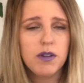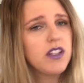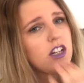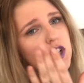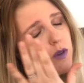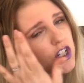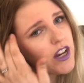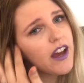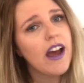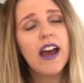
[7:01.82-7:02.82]
them in the
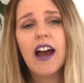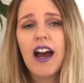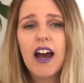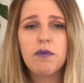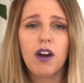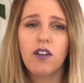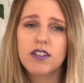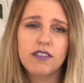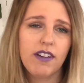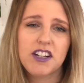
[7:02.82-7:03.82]
dishwasher. They're
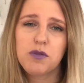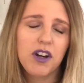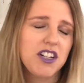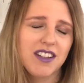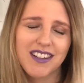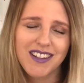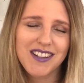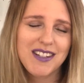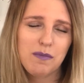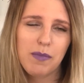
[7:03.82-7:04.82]
obviously fine to wash in
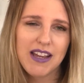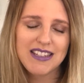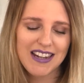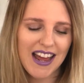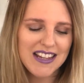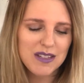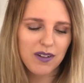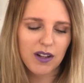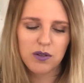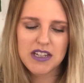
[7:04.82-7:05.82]
the basin as
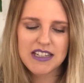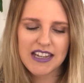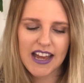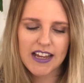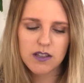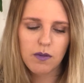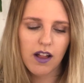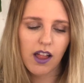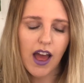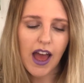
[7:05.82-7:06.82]
well, or the sink as
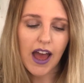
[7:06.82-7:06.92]
well.